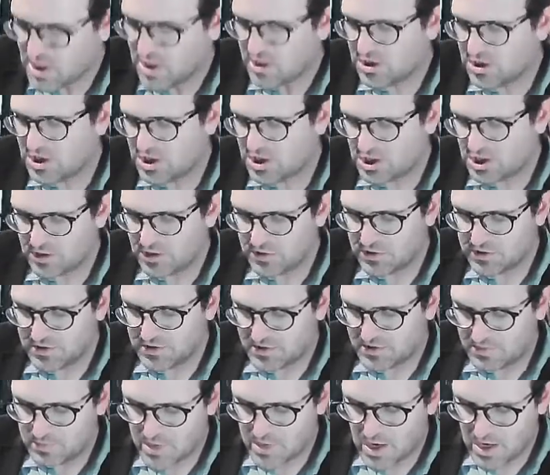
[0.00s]
to shield
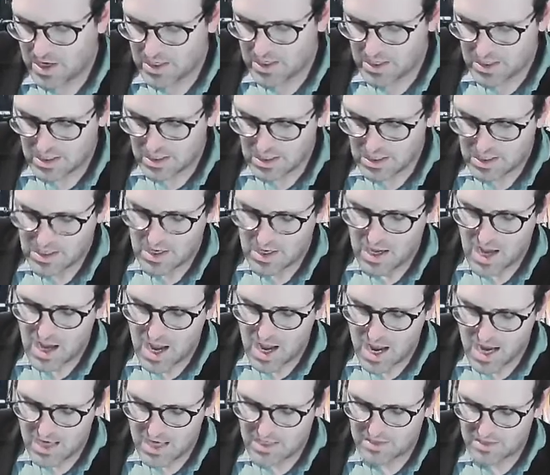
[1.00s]
his body,
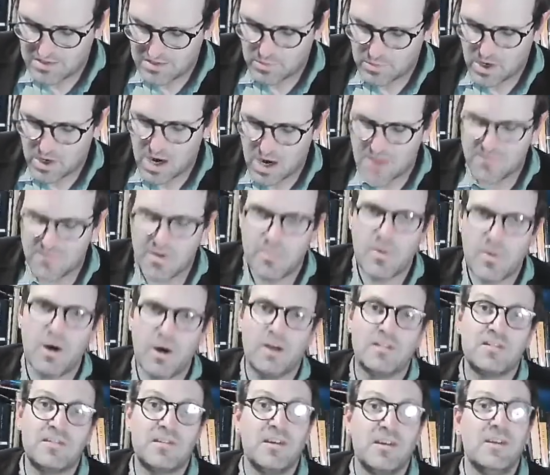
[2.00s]
hide his private
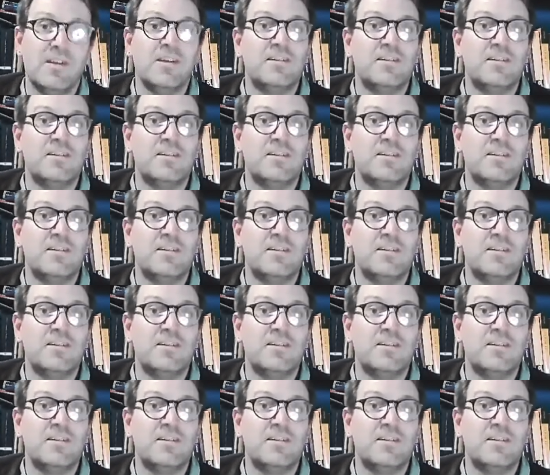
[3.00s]
parts.